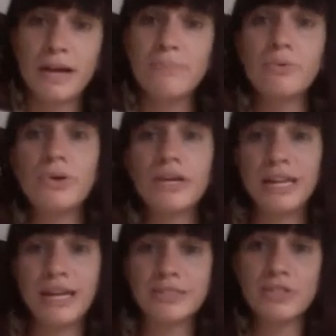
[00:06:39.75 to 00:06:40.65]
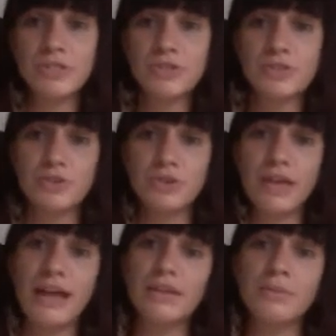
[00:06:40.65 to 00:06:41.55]
more connected to
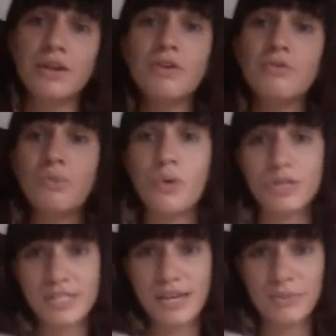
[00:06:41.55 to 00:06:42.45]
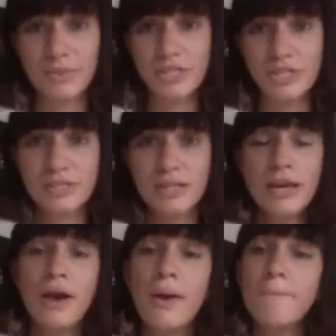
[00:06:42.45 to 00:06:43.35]
the element of water, which is
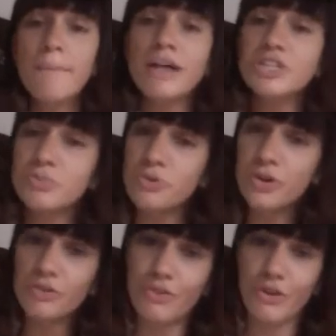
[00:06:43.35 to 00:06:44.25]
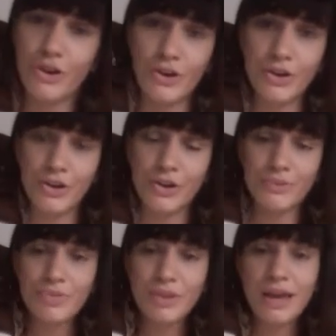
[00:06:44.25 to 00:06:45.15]
much more of her
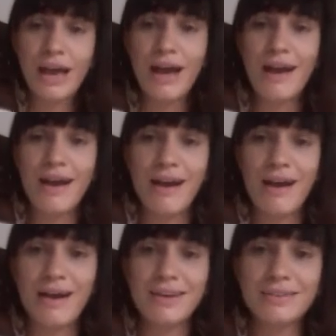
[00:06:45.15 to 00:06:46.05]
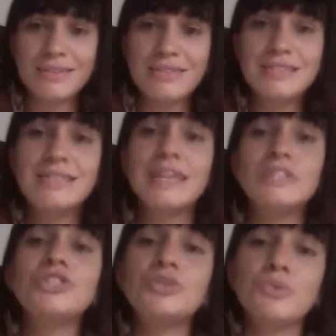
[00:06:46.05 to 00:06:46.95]

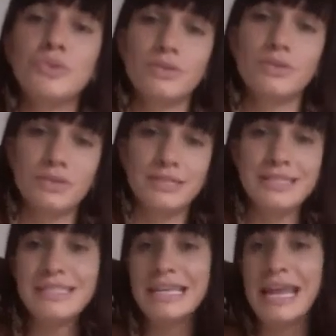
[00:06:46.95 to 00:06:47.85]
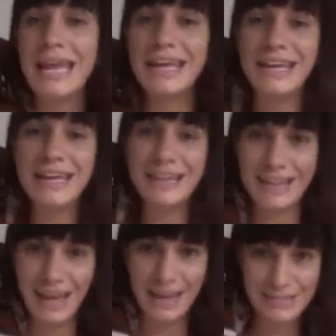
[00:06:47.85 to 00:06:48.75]
sensual,
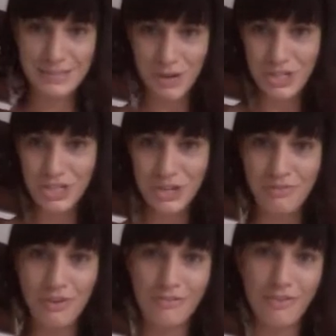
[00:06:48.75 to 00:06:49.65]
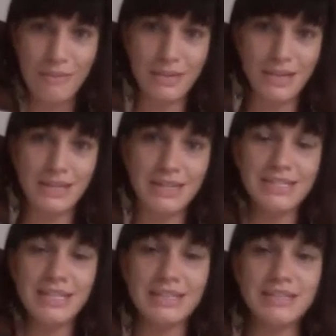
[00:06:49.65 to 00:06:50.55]
snaky expression of her
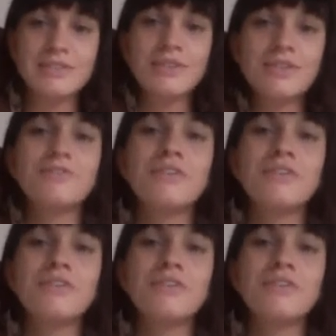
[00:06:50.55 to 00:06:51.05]
femininity. This sort of